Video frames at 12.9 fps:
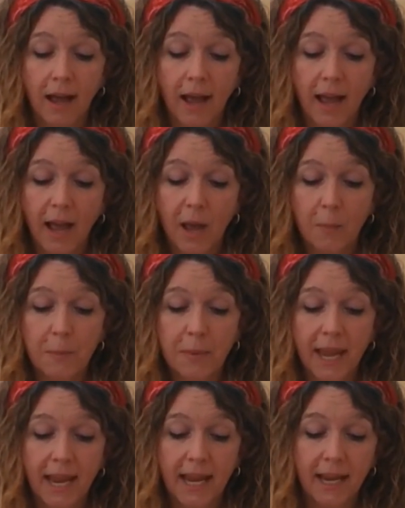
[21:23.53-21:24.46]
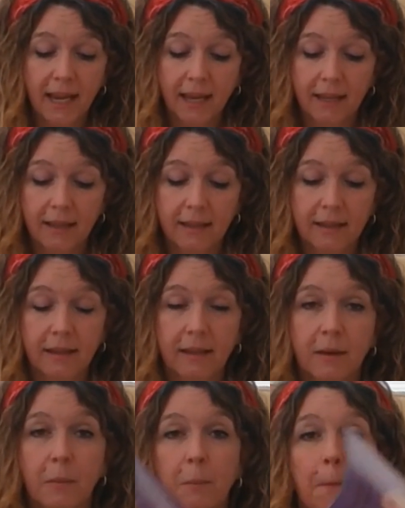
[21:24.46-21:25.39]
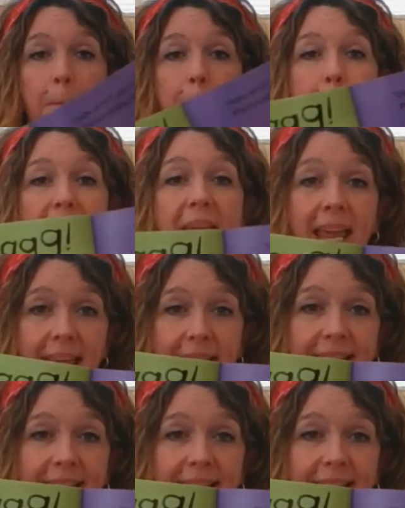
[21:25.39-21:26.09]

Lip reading: a pink pig.